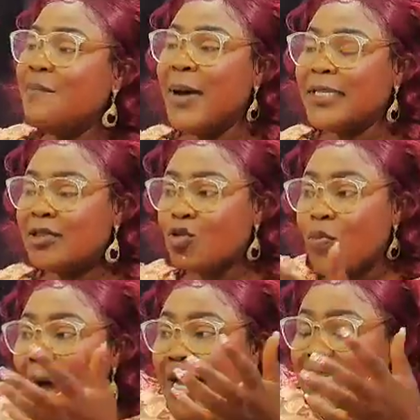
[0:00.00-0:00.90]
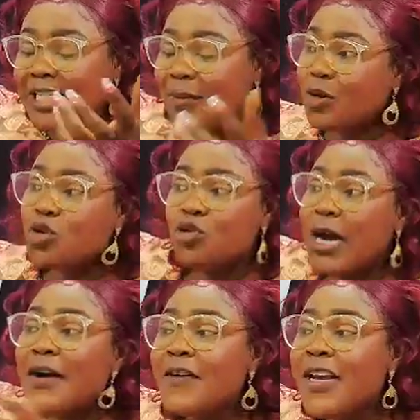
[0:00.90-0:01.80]
but to buy such a bottle you
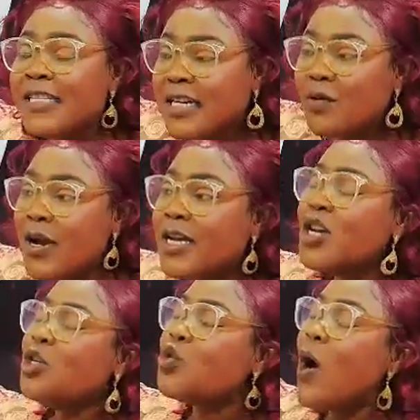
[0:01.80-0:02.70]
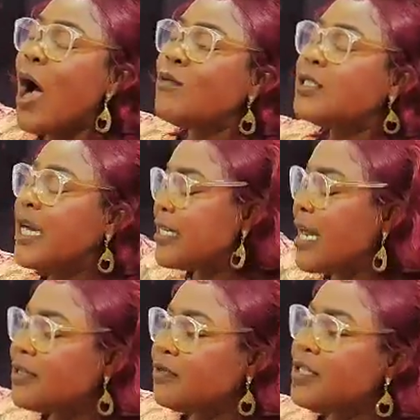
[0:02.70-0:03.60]
can't find it anywhere so I will take
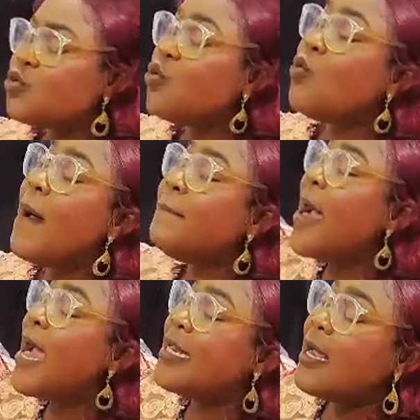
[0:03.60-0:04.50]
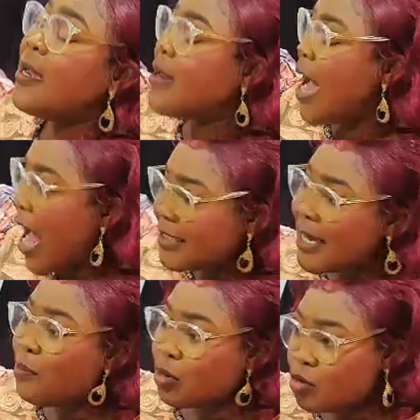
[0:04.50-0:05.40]
that risk go and buy the
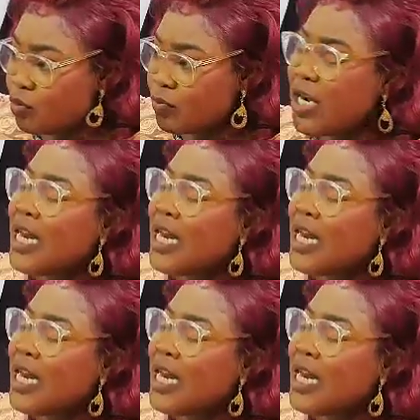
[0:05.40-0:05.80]
Asha bottle